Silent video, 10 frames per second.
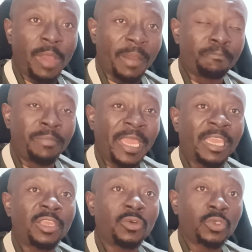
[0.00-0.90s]
I'm
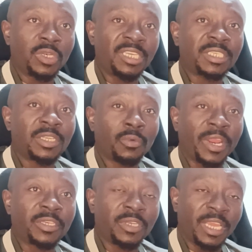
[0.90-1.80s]
begging you to listen
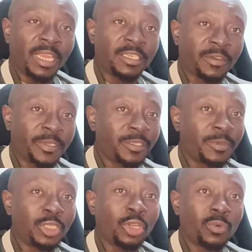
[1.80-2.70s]
right to the end of this video.